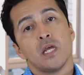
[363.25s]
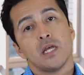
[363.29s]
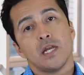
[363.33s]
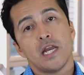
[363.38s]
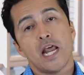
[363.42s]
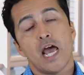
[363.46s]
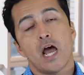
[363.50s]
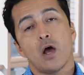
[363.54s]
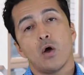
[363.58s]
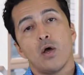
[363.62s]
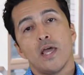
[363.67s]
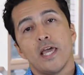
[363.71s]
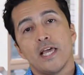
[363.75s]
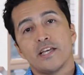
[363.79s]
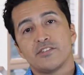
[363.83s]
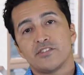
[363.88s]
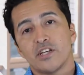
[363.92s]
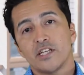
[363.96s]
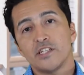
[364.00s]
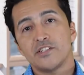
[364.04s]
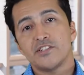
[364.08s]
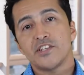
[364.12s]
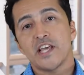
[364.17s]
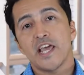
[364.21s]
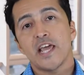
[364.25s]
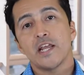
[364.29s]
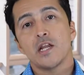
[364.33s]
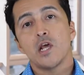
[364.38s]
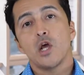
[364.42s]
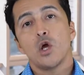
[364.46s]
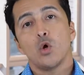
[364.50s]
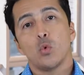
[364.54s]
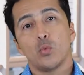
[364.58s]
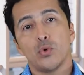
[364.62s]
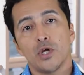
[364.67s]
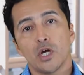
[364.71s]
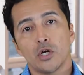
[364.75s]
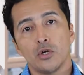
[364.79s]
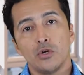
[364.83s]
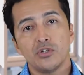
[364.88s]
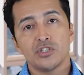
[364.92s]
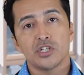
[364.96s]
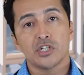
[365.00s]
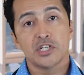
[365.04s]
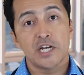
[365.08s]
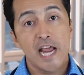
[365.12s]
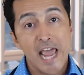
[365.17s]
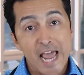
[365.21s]
Now, as I said, we are
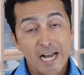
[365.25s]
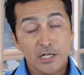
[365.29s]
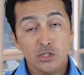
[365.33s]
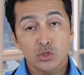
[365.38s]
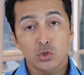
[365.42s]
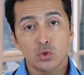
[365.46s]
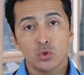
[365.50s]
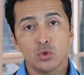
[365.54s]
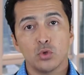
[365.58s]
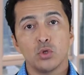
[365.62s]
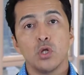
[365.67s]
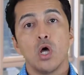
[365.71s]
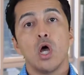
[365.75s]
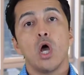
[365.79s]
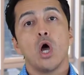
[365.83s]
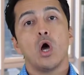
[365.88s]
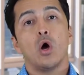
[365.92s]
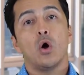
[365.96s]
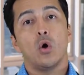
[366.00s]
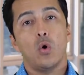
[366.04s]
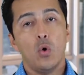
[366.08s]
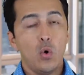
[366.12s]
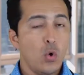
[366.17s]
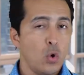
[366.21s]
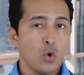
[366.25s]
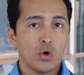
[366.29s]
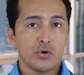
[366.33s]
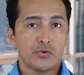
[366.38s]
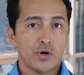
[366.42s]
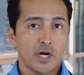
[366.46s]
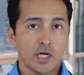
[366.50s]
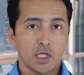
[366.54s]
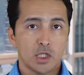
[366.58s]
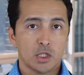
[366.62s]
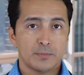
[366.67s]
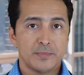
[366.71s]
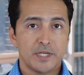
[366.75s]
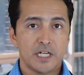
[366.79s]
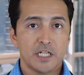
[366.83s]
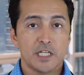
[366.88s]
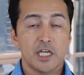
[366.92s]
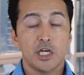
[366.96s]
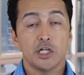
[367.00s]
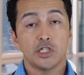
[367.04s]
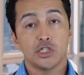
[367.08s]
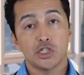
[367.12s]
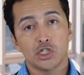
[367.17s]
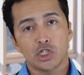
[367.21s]
using natural or regular
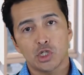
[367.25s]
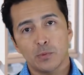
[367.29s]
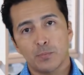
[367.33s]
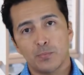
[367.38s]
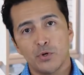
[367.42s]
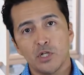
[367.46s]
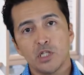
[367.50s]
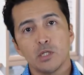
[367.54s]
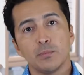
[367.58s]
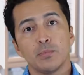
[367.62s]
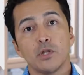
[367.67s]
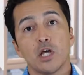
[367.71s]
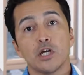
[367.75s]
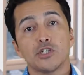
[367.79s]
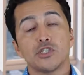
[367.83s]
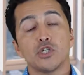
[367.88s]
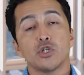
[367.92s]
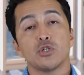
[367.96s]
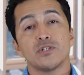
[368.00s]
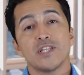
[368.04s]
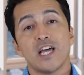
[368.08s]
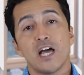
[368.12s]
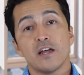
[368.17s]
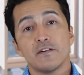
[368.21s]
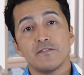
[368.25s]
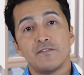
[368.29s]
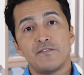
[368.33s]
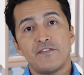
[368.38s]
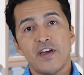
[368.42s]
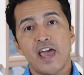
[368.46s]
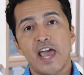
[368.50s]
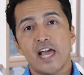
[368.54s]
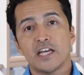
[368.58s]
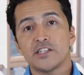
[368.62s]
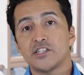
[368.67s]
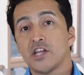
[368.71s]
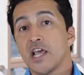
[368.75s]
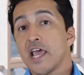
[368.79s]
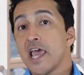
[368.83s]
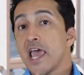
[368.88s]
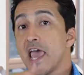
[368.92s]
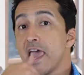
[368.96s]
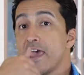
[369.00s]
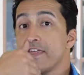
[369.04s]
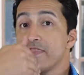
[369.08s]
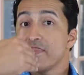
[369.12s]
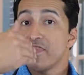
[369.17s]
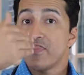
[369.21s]
medications to bring the blood sugar down fast,
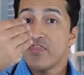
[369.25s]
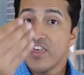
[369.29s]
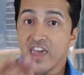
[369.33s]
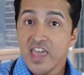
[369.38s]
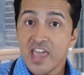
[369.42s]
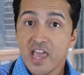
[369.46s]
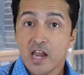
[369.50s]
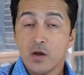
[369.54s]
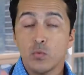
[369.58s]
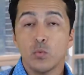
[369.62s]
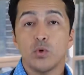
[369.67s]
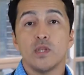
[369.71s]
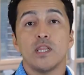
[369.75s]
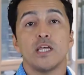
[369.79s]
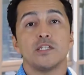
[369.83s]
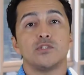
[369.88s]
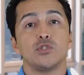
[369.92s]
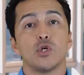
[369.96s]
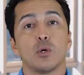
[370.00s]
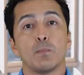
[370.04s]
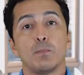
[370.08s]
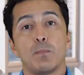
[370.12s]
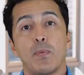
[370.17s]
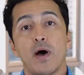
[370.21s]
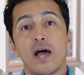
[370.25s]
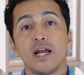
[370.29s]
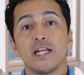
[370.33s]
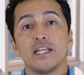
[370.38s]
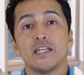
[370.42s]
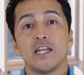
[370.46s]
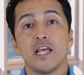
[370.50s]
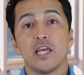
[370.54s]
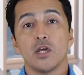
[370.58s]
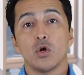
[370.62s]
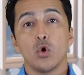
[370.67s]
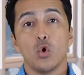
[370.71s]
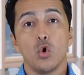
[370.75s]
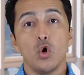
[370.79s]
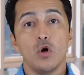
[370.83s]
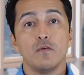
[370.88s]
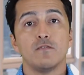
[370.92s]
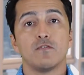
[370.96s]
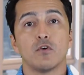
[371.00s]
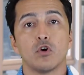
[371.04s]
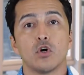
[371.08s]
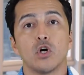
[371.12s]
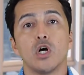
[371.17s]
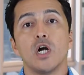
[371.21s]
and then we let your body take
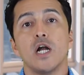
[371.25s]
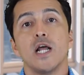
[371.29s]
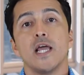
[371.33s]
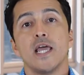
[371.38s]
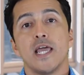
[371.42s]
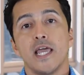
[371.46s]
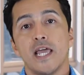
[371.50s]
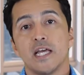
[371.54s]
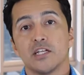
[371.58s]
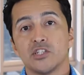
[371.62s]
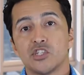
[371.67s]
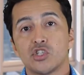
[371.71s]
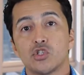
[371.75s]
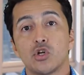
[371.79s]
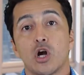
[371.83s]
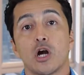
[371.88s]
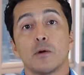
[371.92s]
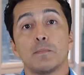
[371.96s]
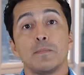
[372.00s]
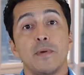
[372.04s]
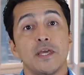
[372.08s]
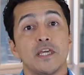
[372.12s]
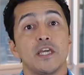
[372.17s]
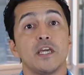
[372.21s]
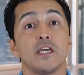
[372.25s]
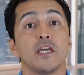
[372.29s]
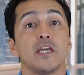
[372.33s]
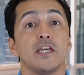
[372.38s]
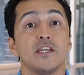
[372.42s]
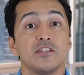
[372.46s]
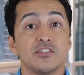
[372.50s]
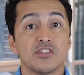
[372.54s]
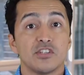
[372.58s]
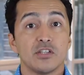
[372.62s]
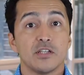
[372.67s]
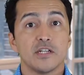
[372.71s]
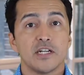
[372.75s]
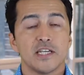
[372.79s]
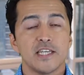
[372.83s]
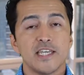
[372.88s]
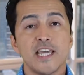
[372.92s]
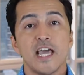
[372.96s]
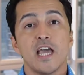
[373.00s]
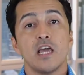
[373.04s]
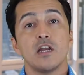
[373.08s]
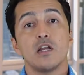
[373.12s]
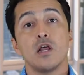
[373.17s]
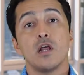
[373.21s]
over and start making insulin
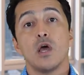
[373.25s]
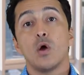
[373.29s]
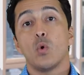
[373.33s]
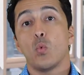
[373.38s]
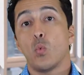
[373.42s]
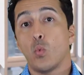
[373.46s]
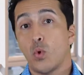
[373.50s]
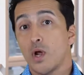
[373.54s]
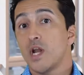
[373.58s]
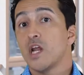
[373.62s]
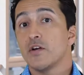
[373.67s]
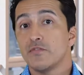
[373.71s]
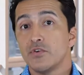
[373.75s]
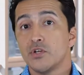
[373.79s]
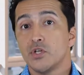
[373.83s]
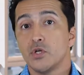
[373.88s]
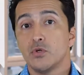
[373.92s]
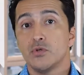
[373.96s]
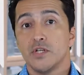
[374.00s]
again whenever you